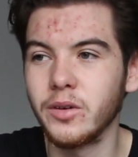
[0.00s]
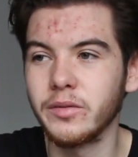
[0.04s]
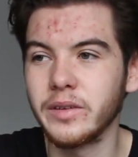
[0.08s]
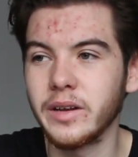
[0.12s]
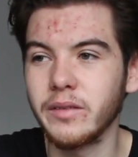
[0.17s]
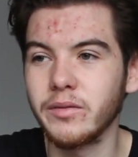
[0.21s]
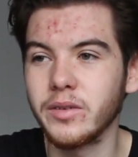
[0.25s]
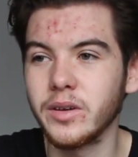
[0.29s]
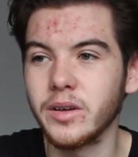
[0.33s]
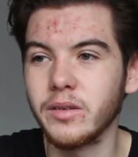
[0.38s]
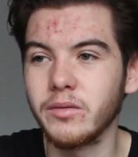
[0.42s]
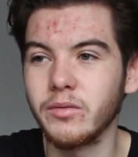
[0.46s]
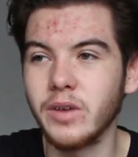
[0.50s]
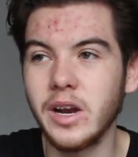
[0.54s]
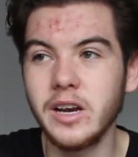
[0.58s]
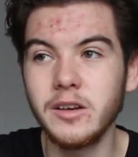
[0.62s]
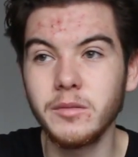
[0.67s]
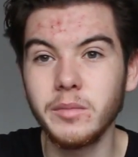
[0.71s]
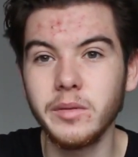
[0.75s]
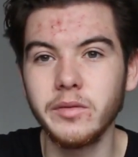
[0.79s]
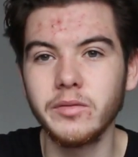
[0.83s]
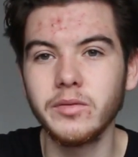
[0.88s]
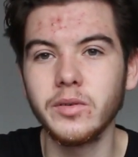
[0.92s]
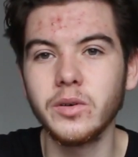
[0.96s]
I've never
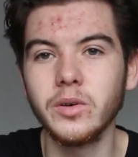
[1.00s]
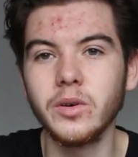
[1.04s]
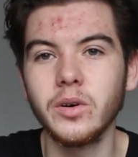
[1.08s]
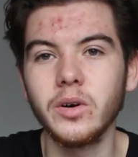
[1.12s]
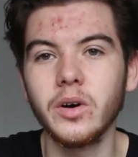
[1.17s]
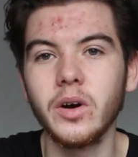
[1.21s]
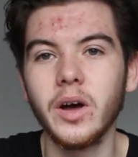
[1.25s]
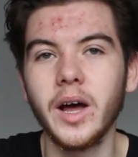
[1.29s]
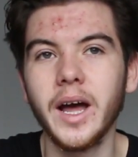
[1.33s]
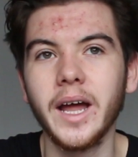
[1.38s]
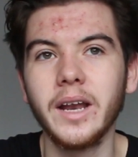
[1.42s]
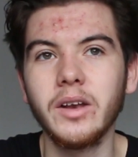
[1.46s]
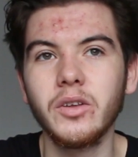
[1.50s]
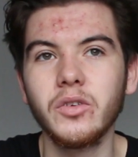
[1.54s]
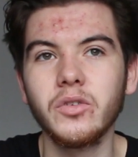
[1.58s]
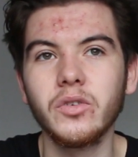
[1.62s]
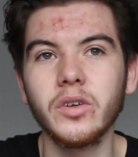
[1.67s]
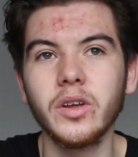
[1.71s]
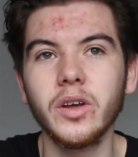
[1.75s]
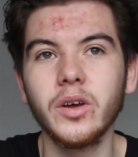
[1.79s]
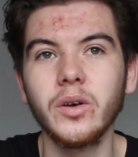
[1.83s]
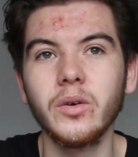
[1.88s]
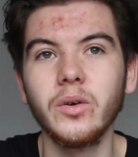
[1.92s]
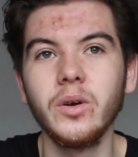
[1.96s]
read before, and
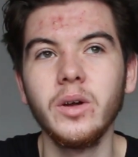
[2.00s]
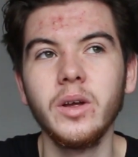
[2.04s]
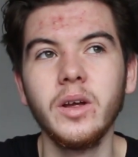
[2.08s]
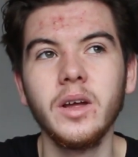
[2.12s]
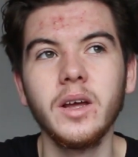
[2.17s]
so